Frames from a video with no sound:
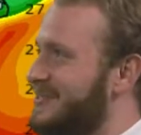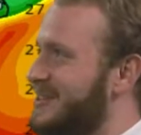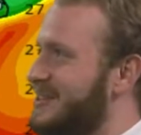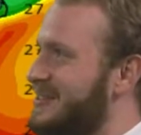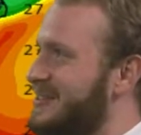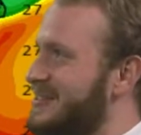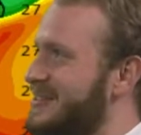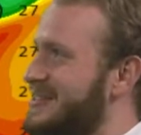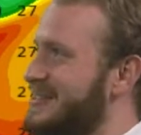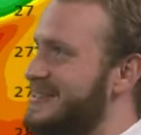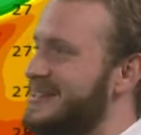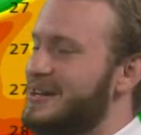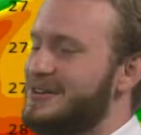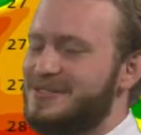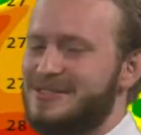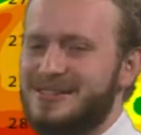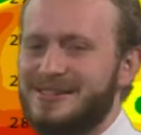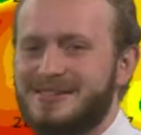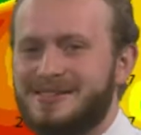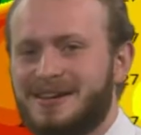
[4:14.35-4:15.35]
this is
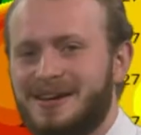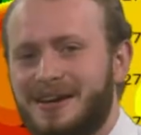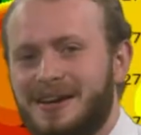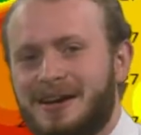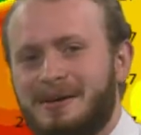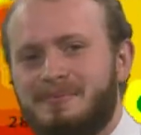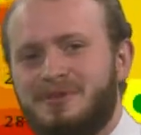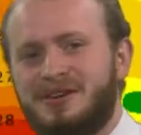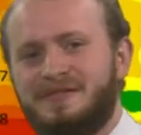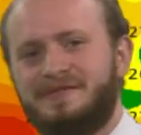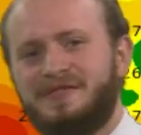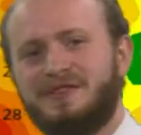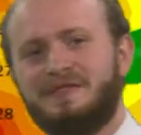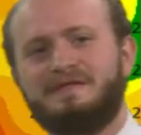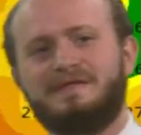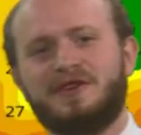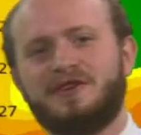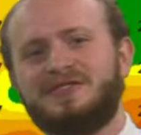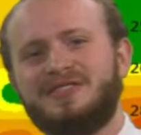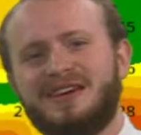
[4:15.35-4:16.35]
Celsius. But if you
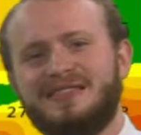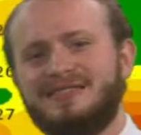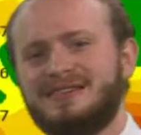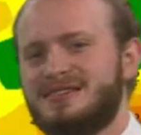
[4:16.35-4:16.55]
convert that,